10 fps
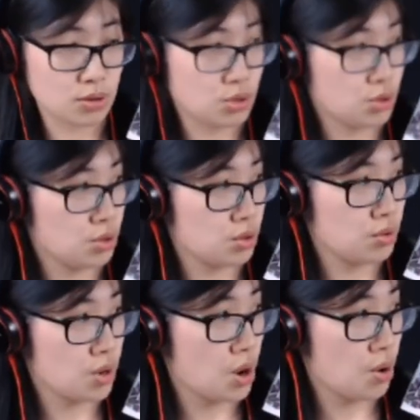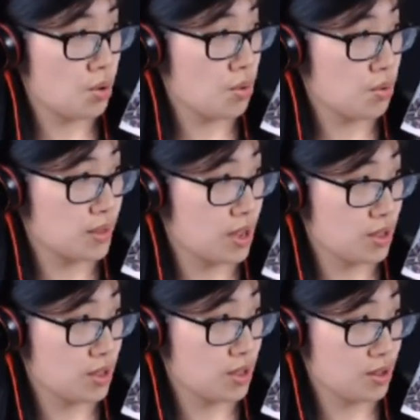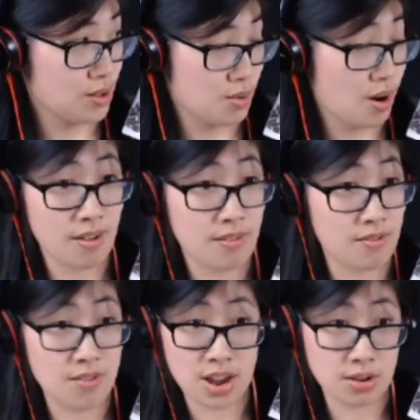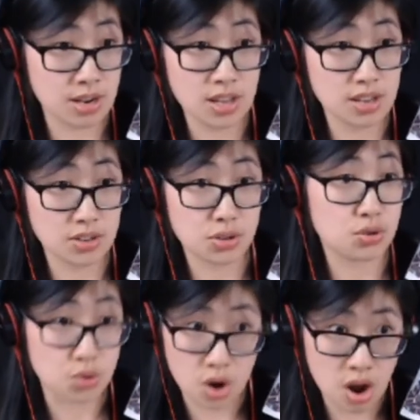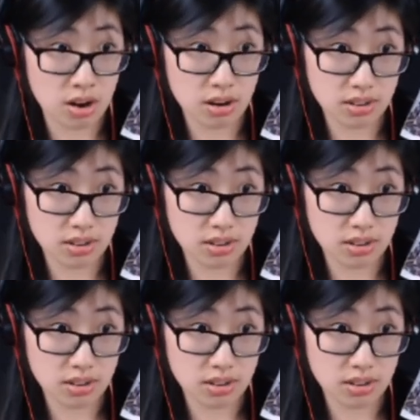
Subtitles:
Do you know that you are very strong?